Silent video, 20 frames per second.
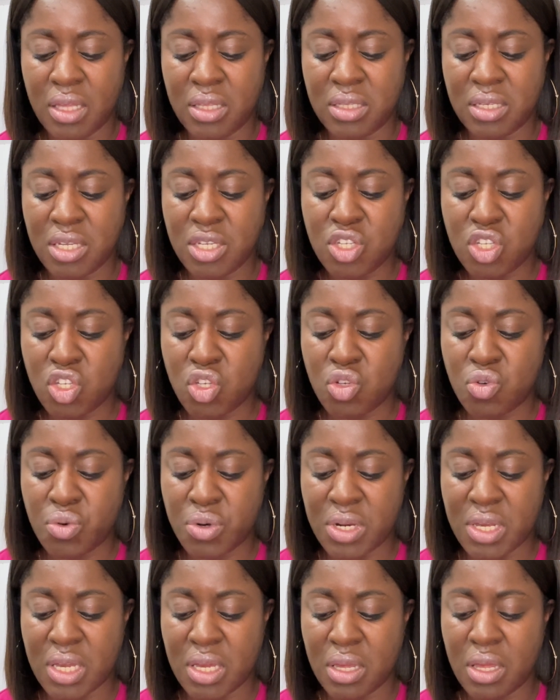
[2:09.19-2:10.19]
these
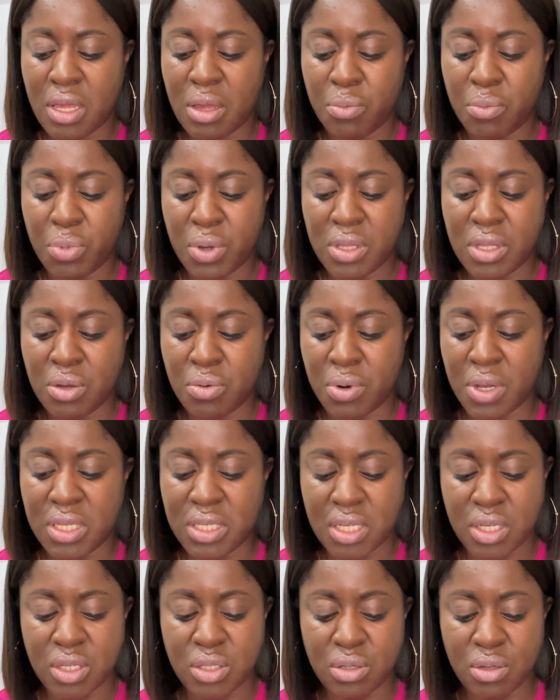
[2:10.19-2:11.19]
three, but the
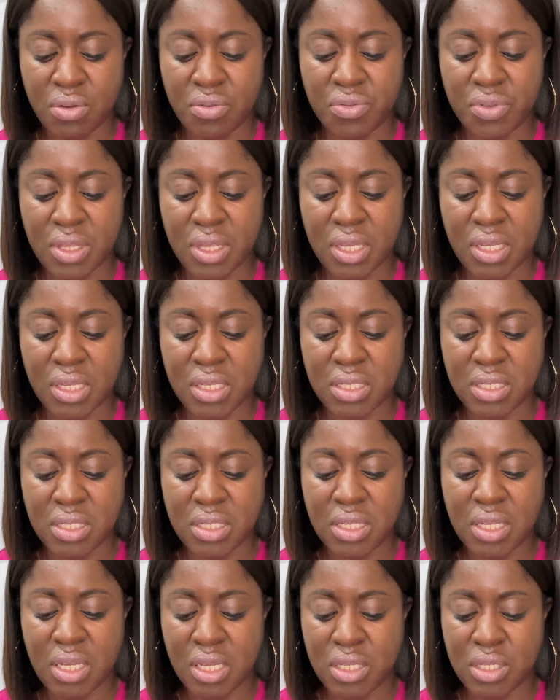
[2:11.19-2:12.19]
greatest of these
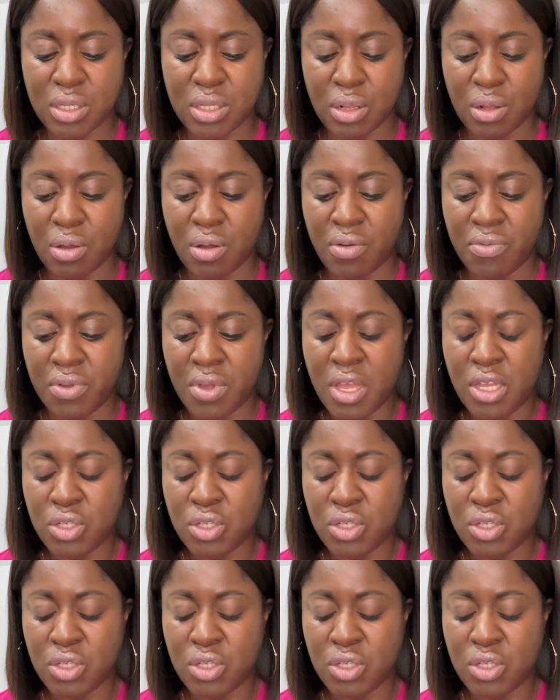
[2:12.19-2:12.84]
is love.